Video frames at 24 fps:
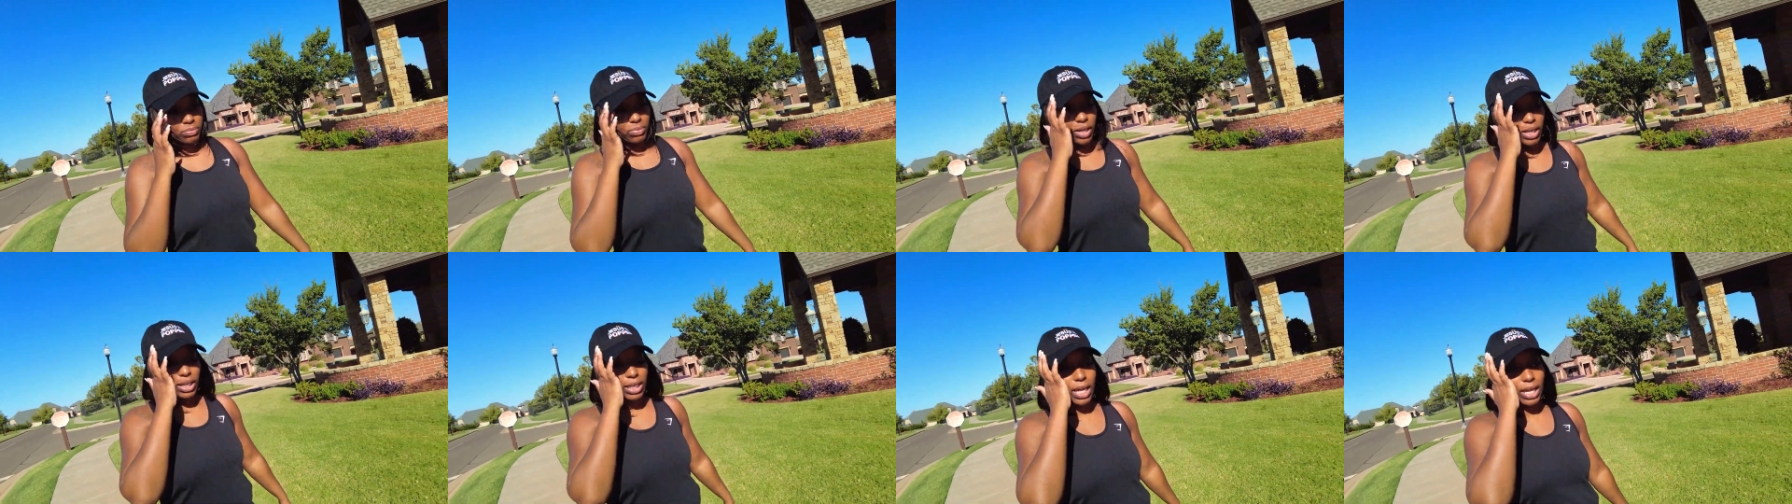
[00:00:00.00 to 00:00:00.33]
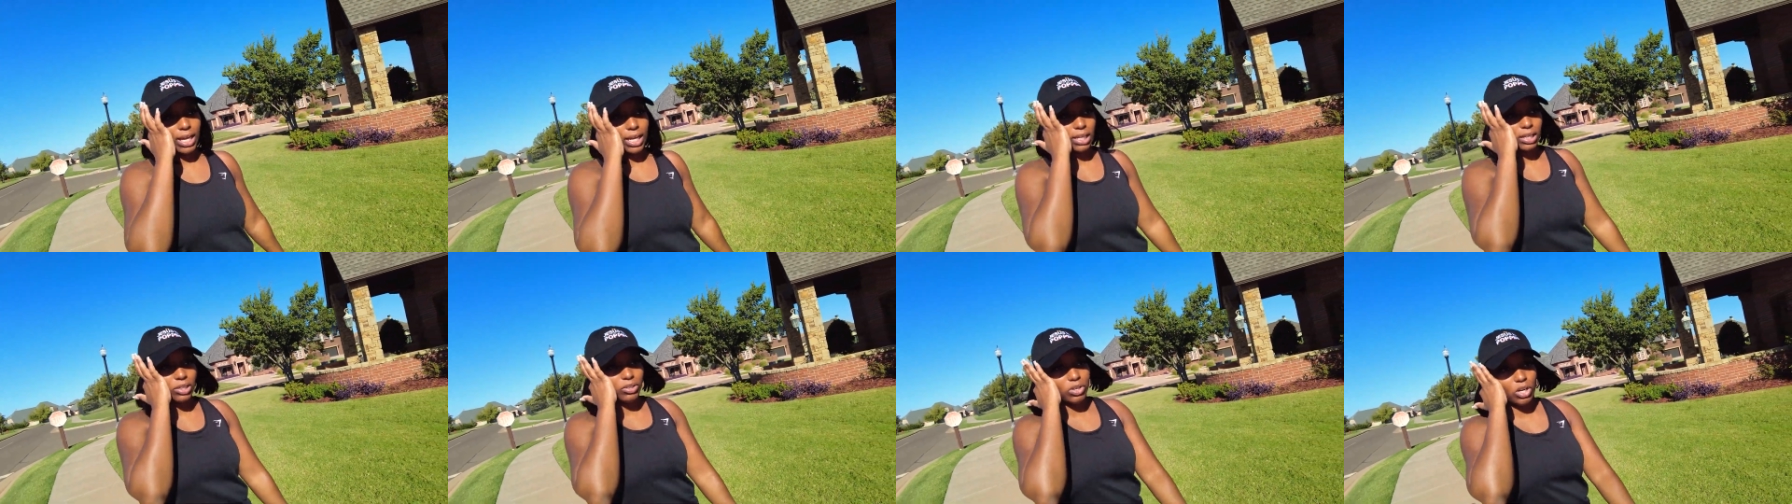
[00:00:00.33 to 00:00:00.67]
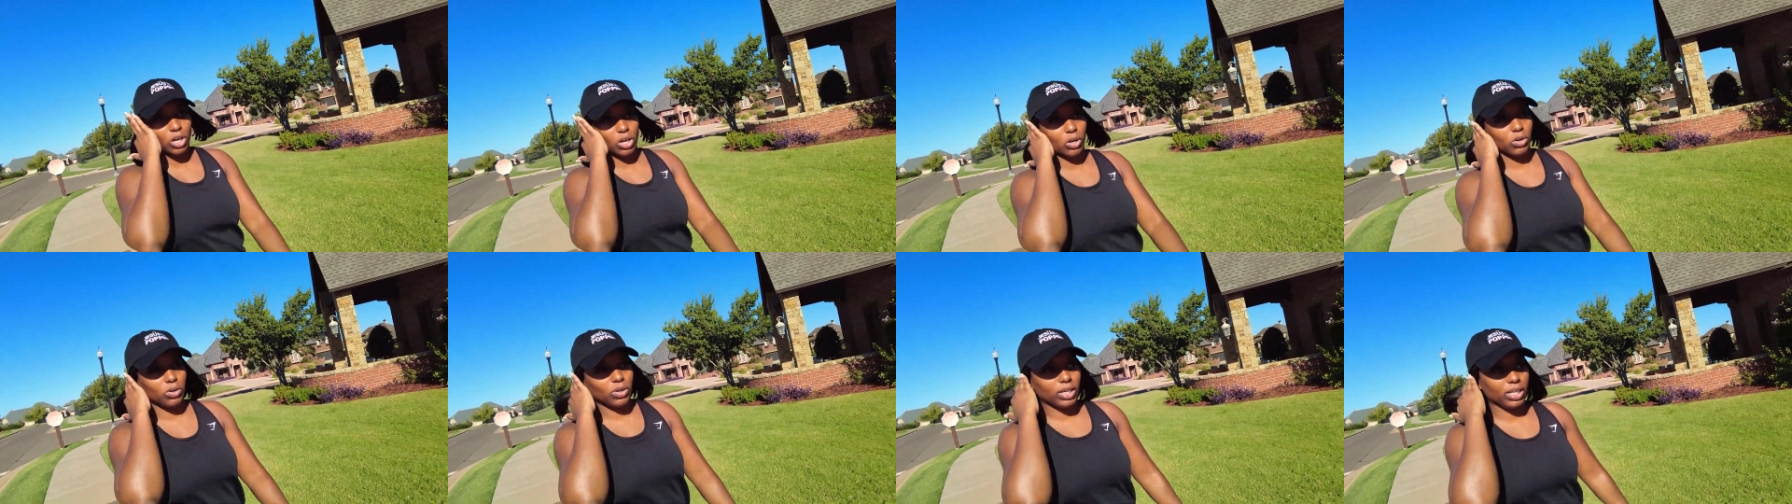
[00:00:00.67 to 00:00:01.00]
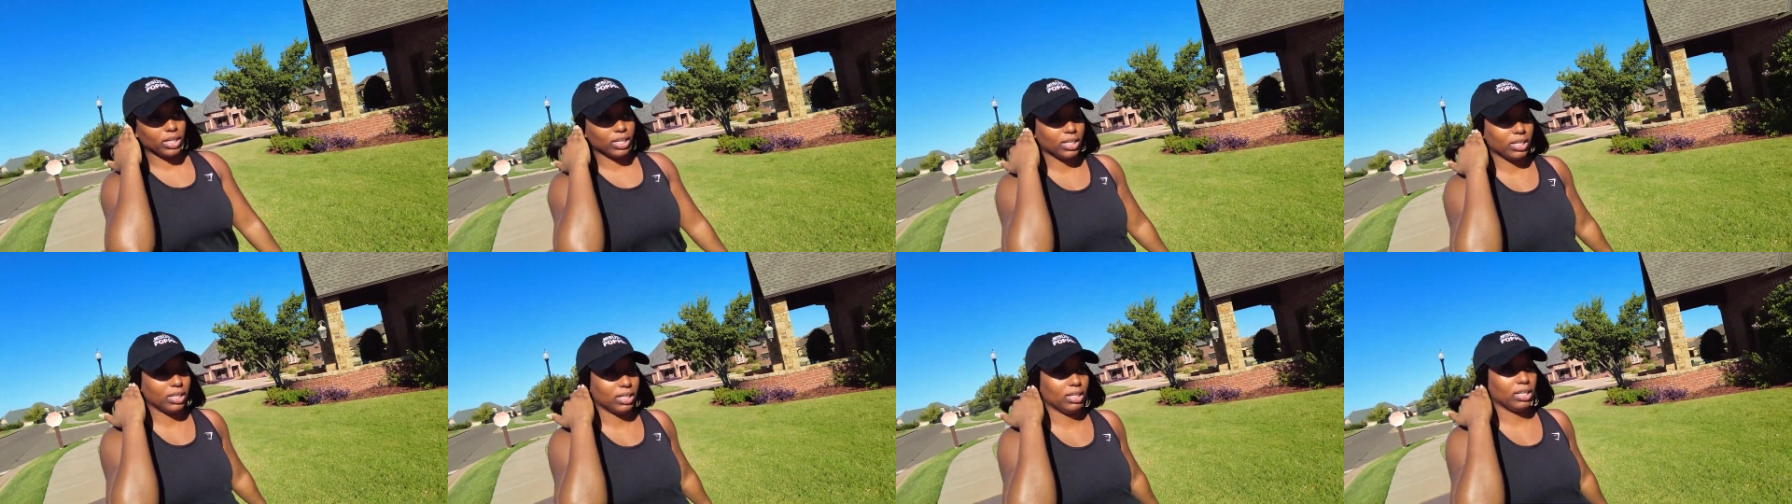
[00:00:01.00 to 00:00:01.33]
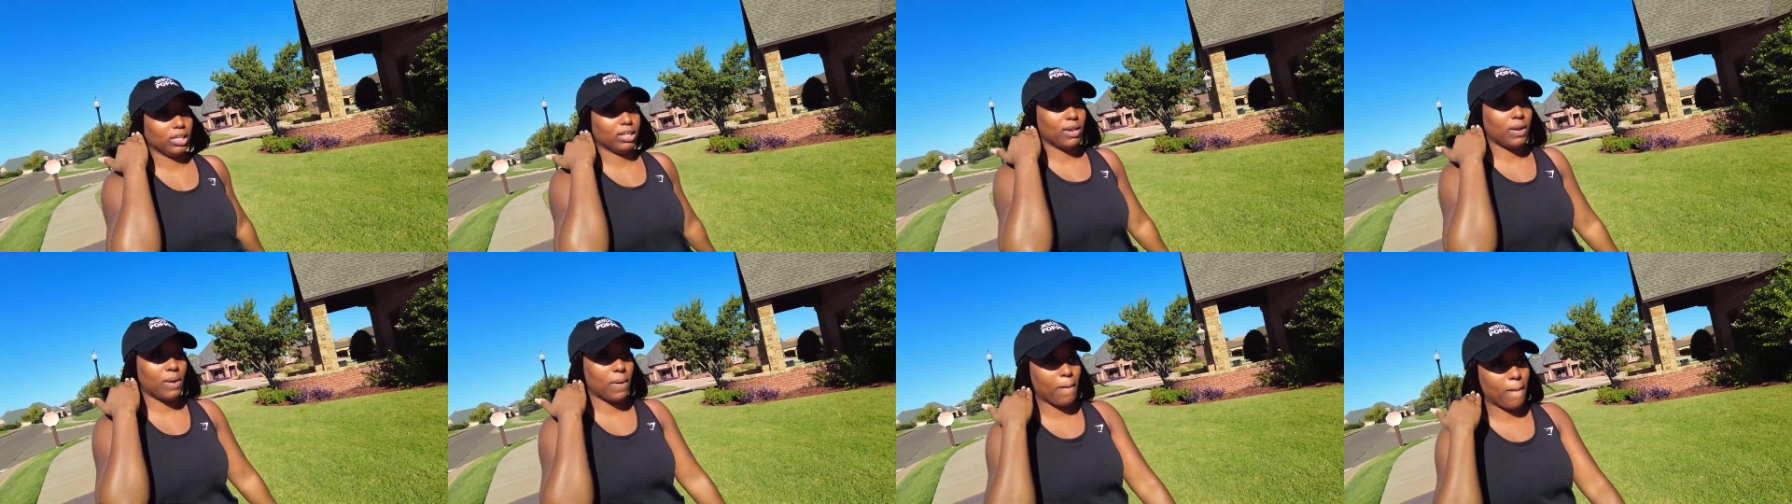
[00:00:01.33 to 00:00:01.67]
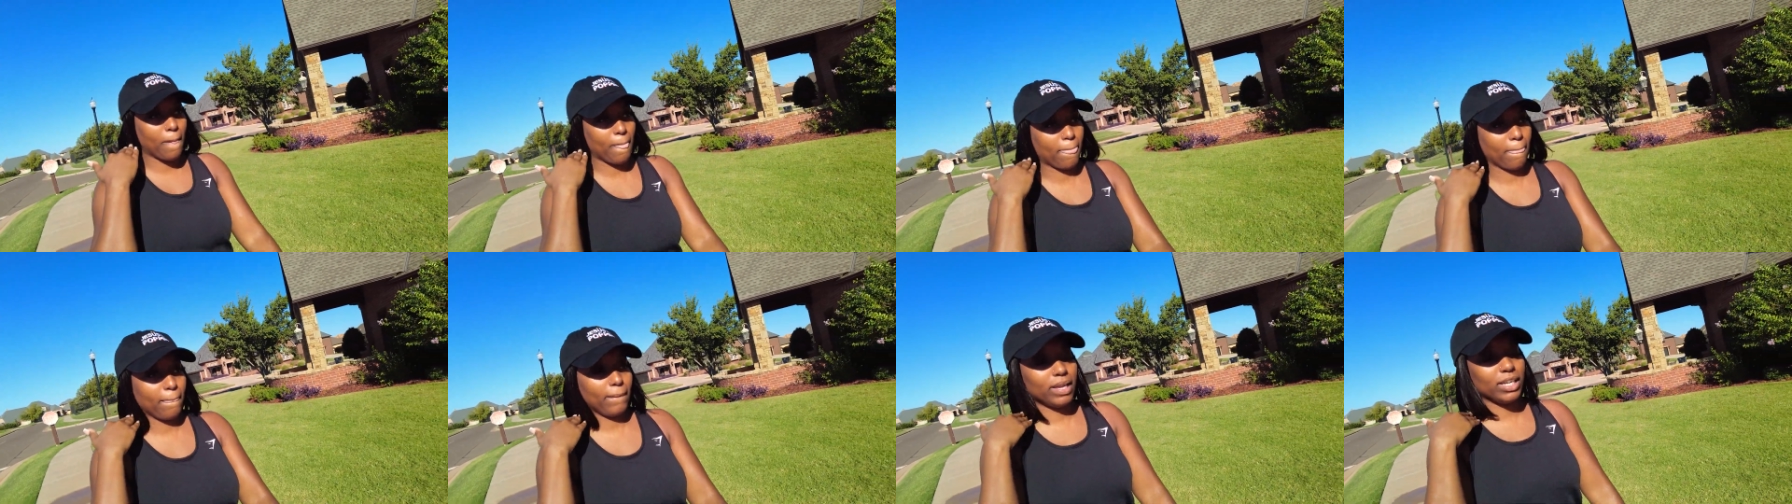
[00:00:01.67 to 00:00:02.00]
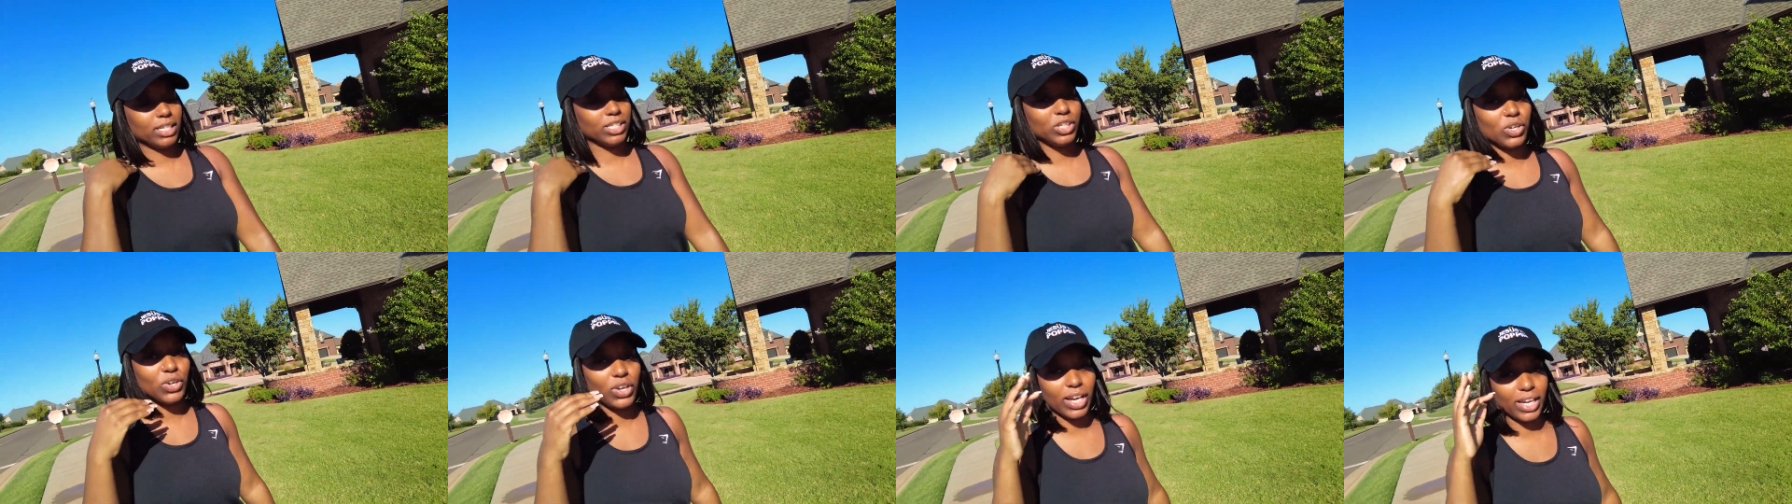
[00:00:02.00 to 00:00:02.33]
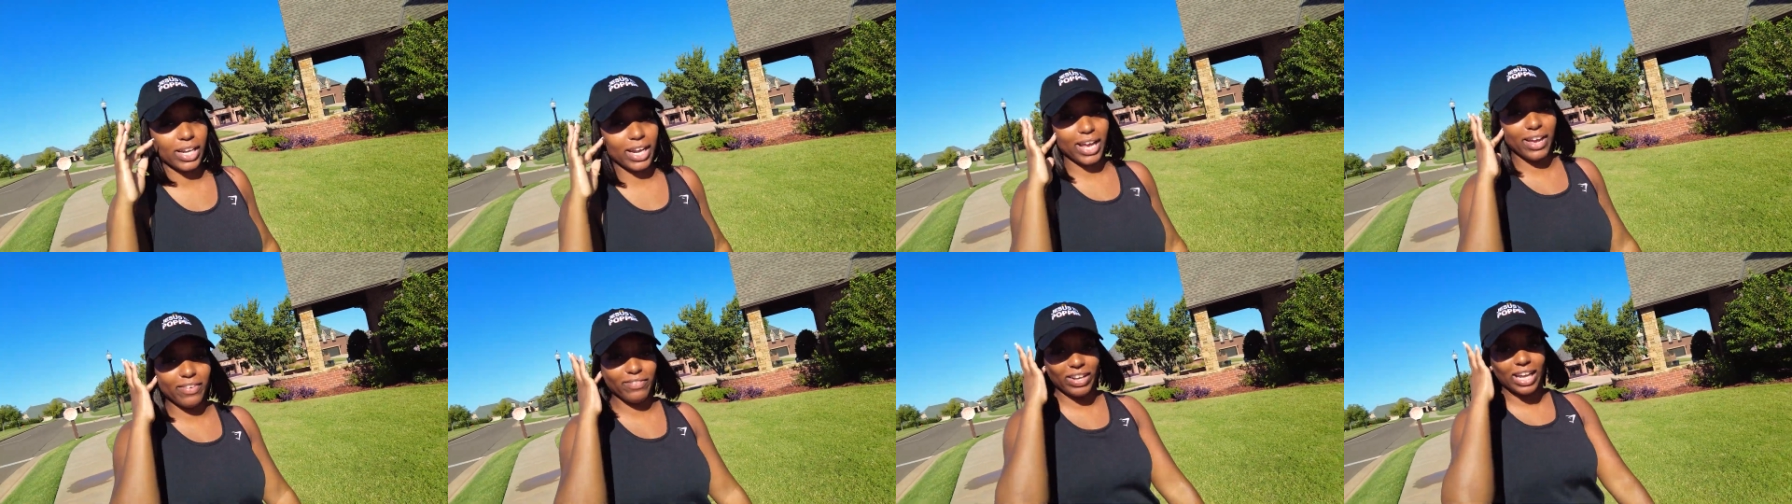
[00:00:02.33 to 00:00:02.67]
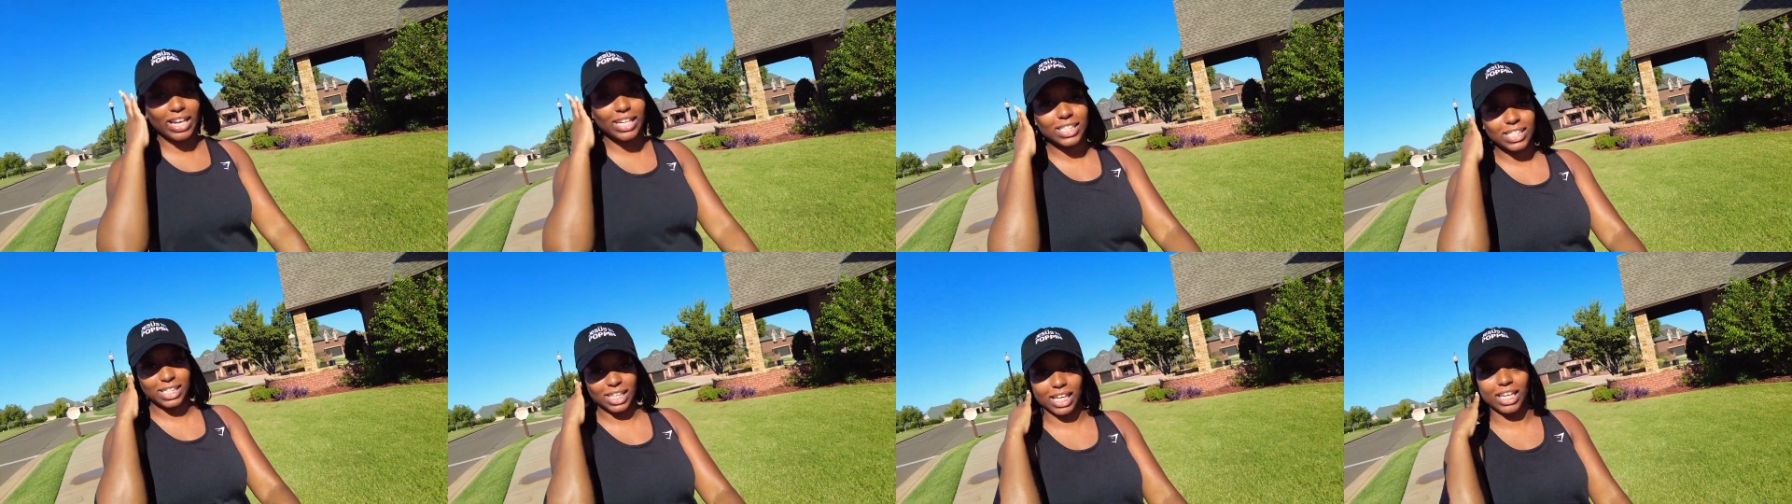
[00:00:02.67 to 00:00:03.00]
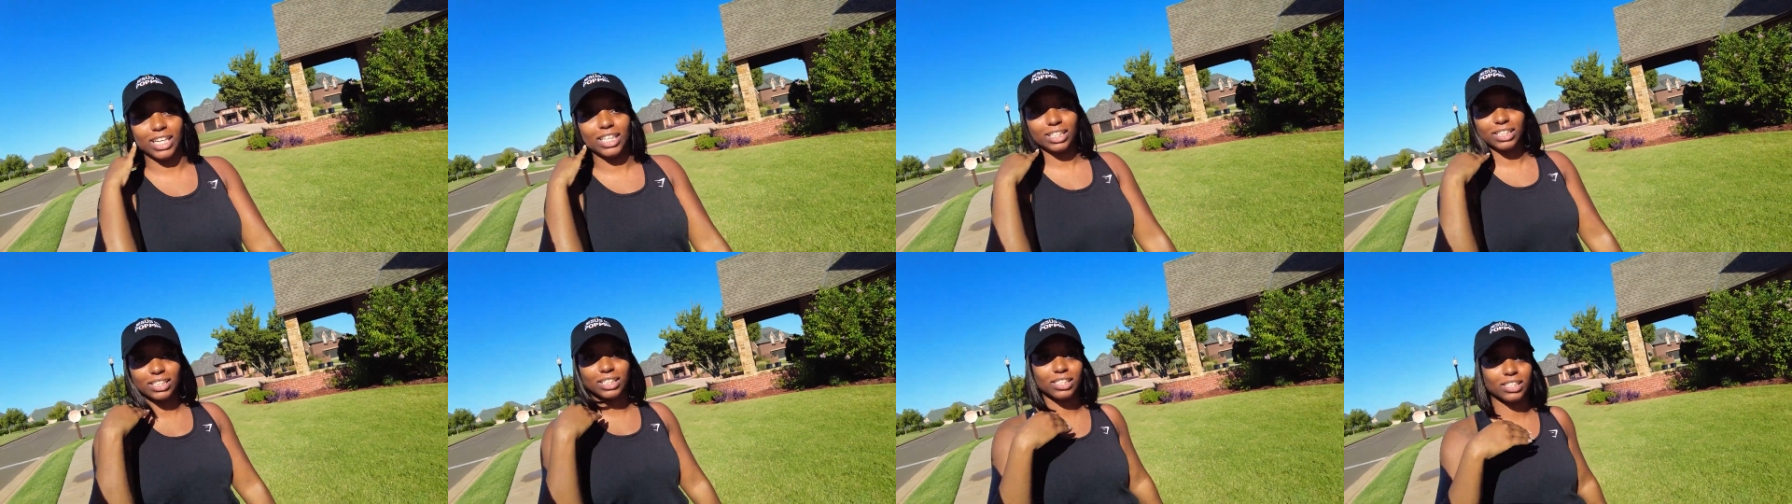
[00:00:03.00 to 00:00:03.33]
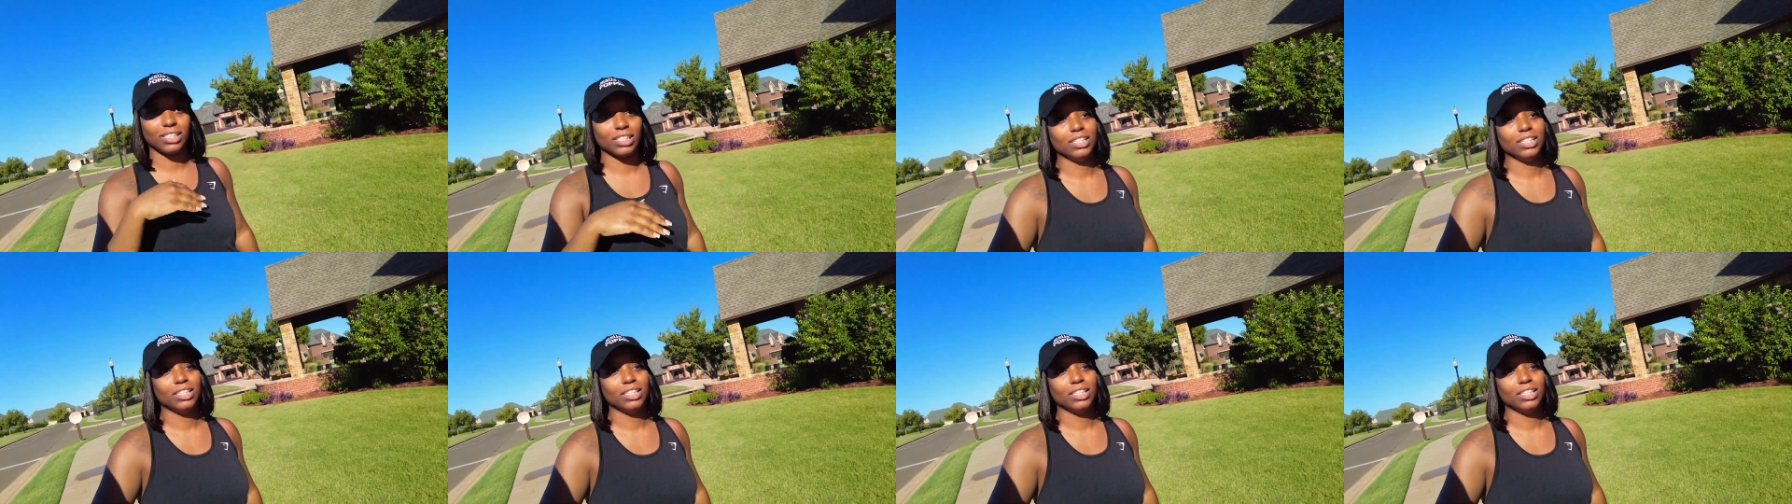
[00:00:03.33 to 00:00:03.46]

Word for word: And like you know, it's okay to have nice things.